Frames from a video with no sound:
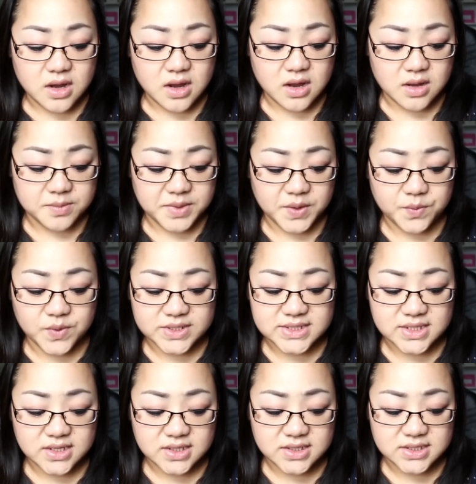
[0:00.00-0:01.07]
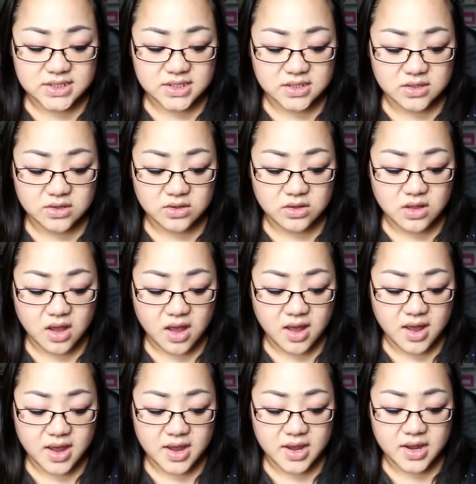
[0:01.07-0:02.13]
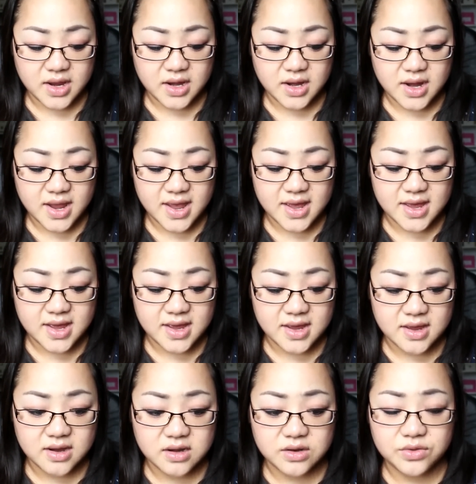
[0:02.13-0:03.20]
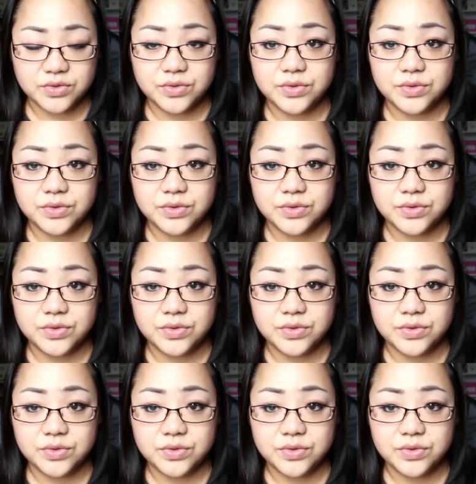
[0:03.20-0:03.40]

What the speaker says: it wasn't until I had